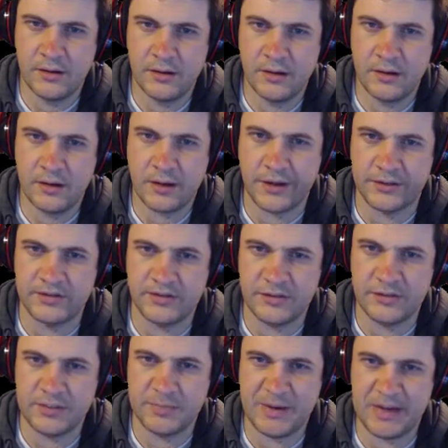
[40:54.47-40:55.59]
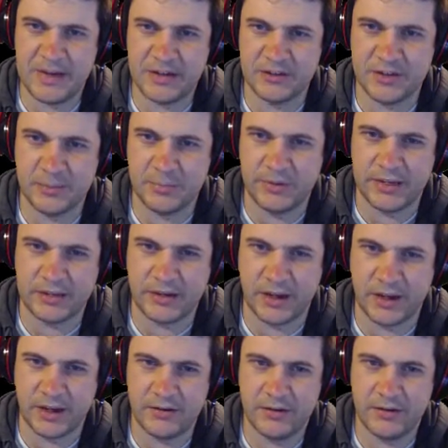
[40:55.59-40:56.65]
Huh, so these paintings are blank now.